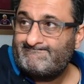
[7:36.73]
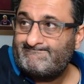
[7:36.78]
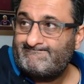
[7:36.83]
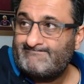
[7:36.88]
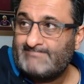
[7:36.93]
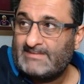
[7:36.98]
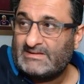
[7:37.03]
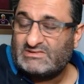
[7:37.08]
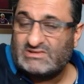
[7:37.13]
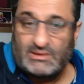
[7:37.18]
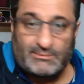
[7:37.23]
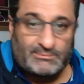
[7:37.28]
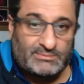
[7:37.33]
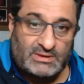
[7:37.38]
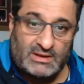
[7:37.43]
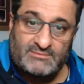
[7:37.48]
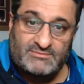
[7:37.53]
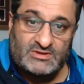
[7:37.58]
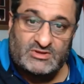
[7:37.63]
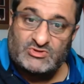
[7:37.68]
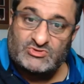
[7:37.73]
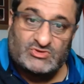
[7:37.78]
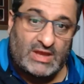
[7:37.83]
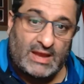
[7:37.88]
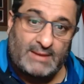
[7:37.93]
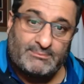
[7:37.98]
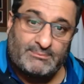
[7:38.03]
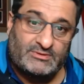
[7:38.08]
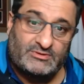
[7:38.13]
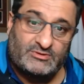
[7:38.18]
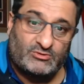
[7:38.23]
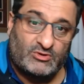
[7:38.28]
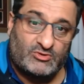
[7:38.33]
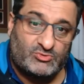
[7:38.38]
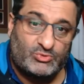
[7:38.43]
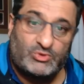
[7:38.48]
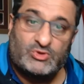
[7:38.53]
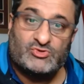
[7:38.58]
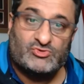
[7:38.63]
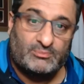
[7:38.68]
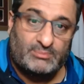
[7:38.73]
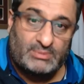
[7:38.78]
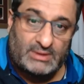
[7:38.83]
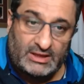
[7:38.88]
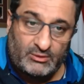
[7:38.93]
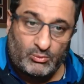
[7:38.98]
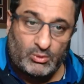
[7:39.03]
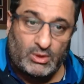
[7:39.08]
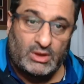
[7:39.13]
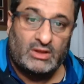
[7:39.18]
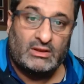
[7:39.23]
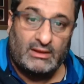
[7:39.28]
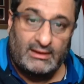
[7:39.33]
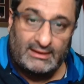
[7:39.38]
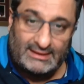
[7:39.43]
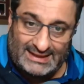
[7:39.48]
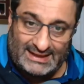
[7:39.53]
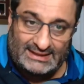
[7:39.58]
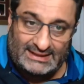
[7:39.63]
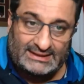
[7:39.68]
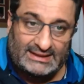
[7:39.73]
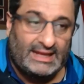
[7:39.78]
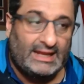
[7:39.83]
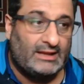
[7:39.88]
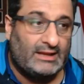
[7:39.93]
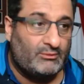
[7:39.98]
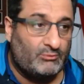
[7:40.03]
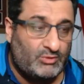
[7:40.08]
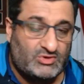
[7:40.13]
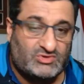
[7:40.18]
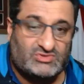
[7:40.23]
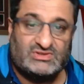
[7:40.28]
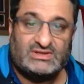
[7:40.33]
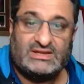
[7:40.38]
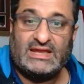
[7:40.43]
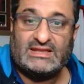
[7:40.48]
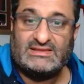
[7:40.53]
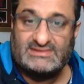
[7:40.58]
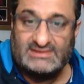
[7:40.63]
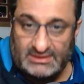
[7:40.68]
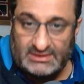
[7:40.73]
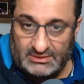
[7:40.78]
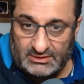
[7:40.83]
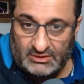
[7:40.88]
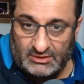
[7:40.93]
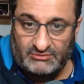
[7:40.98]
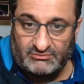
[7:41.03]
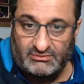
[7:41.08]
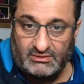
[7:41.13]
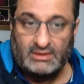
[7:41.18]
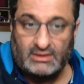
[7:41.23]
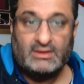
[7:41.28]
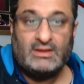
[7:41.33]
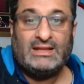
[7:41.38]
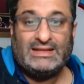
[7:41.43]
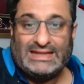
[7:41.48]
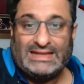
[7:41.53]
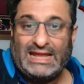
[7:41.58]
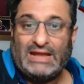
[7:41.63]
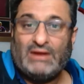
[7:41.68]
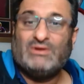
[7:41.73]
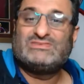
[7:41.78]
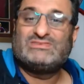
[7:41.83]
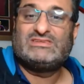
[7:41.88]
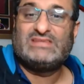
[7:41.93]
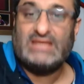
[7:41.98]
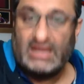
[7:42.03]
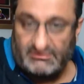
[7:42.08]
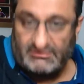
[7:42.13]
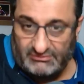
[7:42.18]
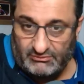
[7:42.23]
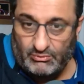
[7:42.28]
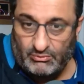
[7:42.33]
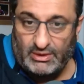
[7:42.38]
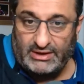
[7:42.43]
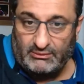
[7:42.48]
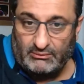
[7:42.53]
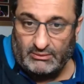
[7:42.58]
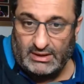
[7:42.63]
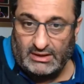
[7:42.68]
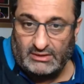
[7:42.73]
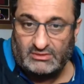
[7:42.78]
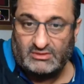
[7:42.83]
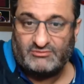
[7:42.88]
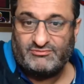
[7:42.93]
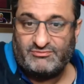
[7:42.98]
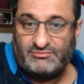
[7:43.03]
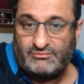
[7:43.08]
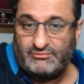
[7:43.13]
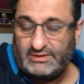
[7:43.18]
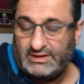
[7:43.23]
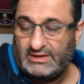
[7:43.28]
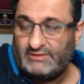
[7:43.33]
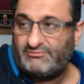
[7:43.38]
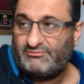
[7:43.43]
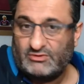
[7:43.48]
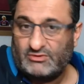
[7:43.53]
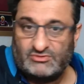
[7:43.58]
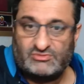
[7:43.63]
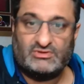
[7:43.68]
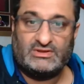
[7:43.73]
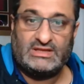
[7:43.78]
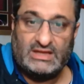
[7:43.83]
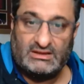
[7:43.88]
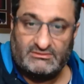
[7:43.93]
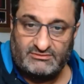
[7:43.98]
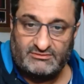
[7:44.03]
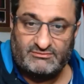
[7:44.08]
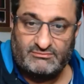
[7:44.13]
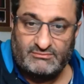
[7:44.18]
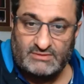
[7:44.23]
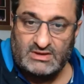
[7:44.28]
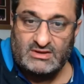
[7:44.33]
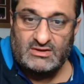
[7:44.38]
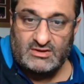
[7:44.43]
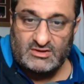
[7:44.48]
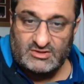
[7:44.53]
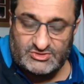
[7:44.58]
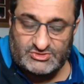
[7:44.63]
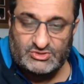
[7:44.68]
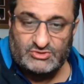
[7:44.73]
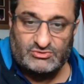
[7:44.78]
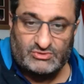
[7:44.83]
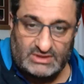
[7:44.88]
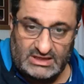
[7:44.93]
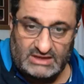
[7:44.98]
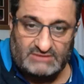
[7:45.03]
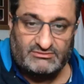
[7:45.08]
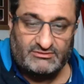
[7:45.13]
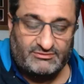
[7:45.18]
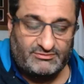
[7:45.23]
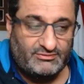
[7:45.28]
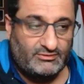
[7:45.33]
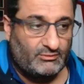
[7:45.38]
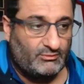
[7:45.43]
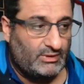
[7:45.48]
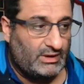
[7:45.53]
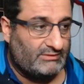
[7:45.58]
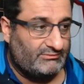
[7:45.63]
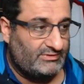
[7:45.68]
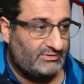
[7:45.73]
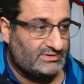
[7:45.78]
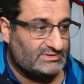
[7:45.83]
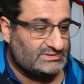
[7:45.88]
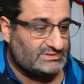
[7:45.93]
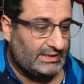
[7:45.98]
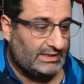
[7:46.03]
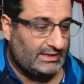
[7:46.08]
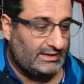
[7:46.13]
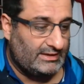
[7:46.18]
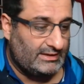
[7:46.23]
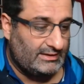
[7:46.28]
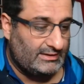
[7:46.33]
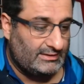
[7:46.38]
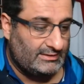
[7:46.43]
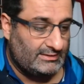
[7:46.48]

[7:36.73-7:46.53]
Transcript: And sometimes it used to happen to us. We used to play well, I get that, and then we used to get turned over. Now it's the other way around. Foot's on the other, shoes on the other foot, whatever you say, yeah?